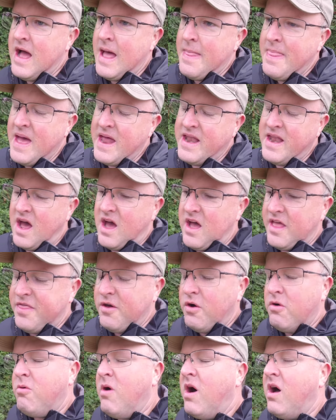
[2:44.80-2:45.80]
And then I
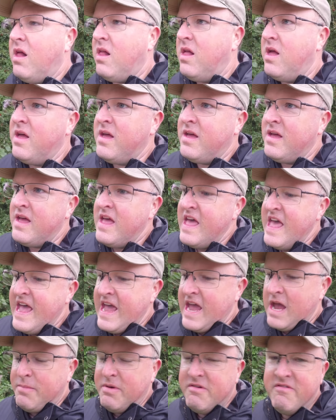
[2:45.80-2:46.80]
thought, well,
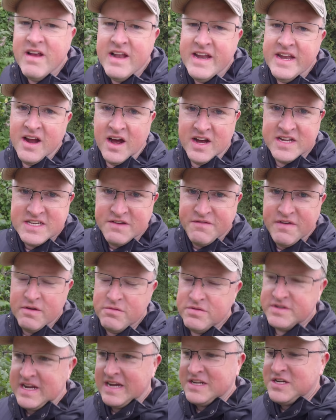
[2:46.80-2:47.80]
it'd be really nice if it
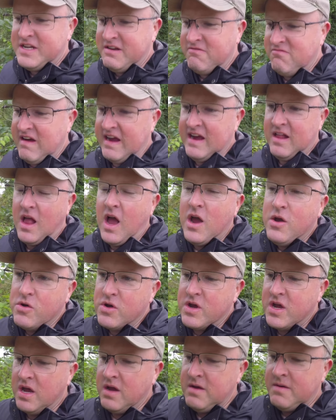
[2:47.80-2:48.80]
was actually real oak.